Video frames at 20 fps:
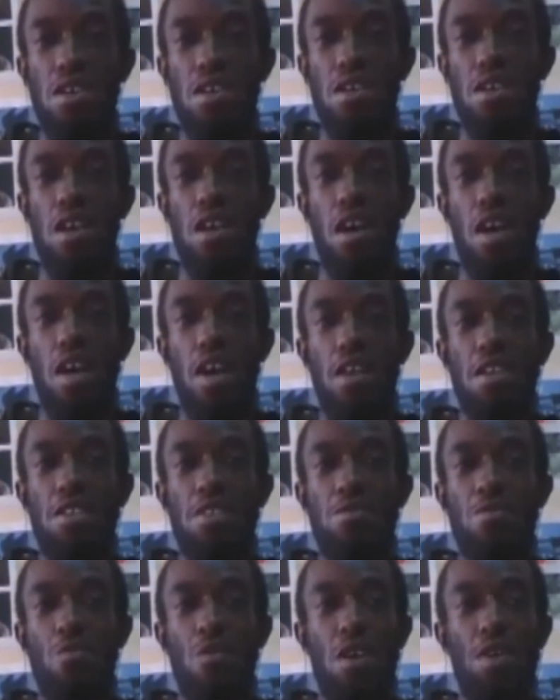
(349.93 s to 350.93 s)
And
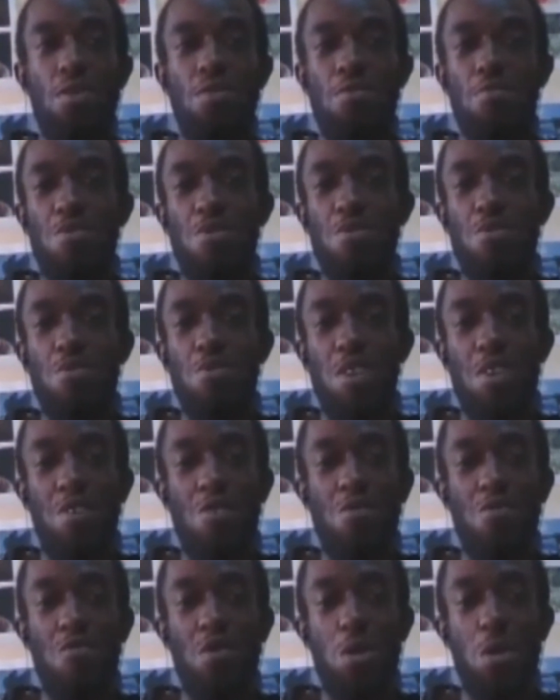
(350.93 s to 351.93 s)
what
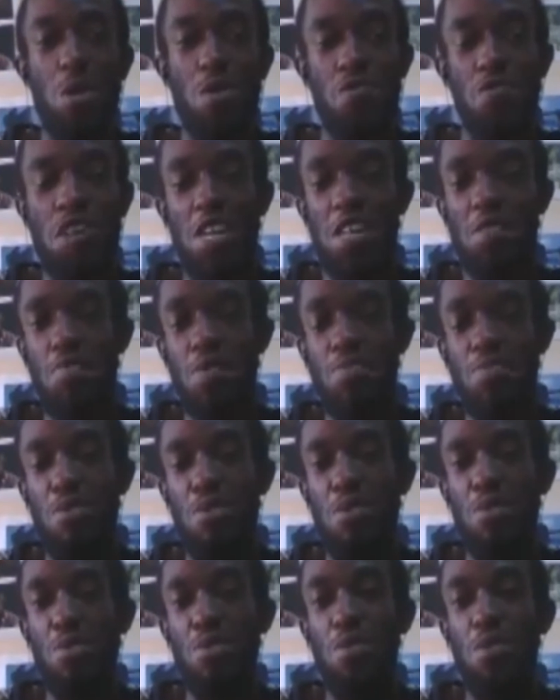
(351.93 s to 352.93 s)
do visual effects people
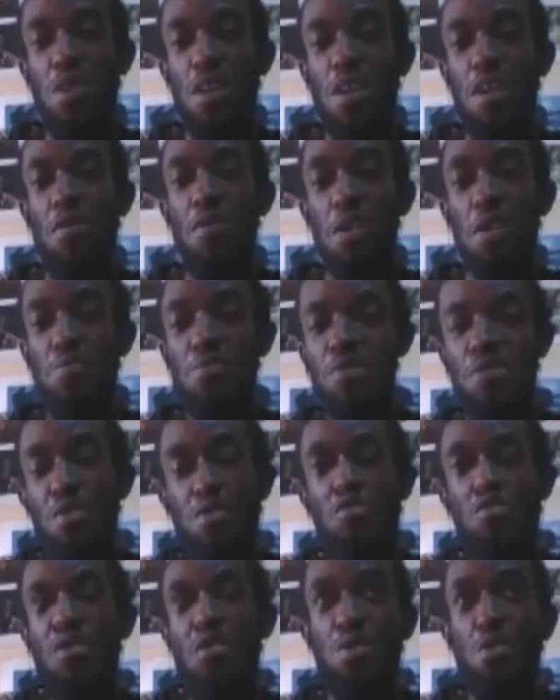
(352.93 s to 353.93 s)
do? They put
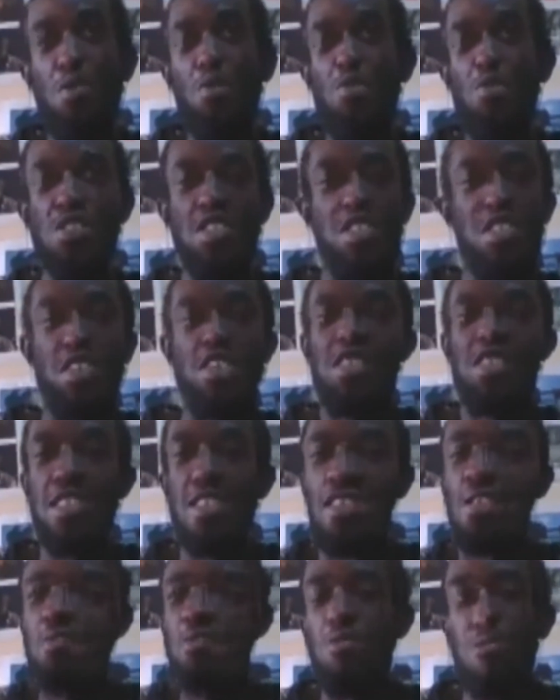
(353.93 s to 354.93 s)
for you those things in
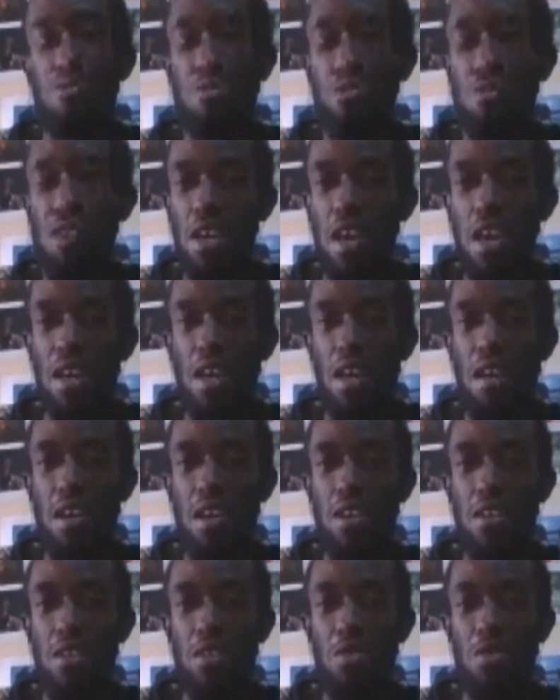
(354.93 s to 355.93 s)
the computer.
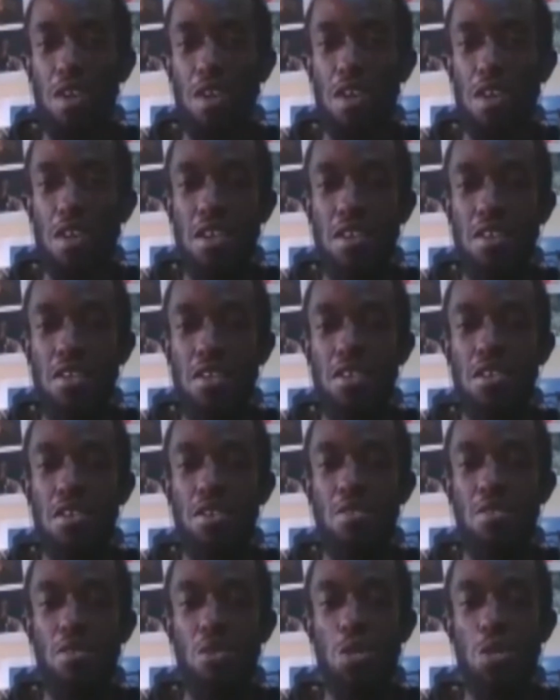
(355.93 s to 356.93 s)
You get.
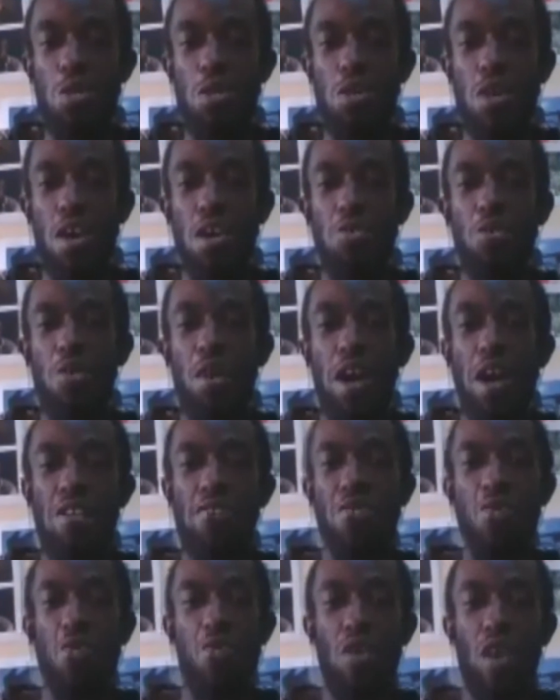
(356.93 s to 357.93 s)

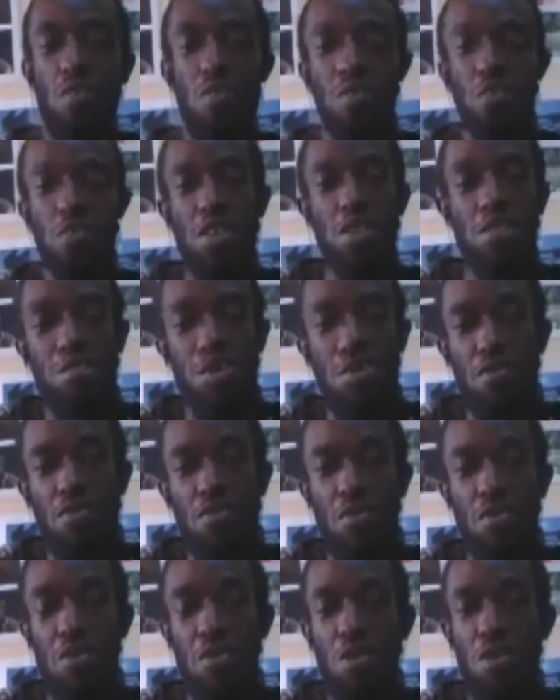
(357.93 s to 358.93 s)
You work with them
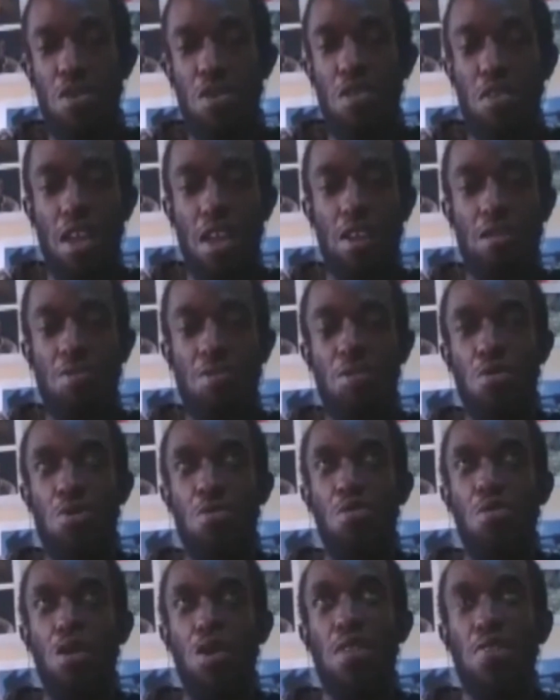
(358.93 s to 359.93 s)
before, like
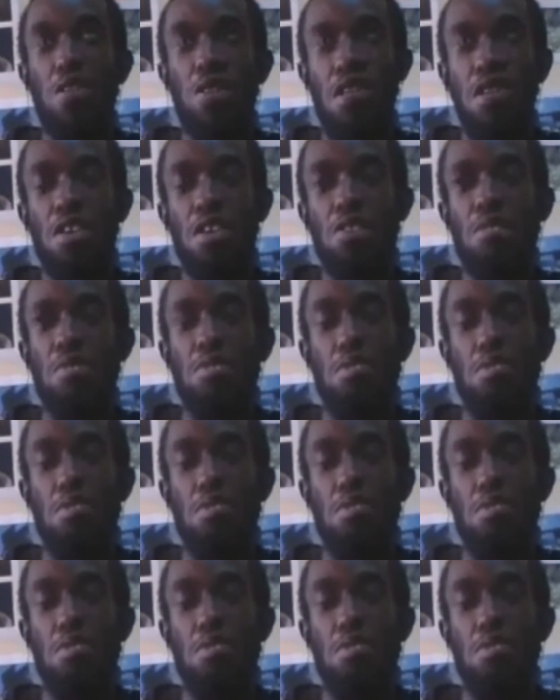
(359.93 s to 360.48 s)
you work with them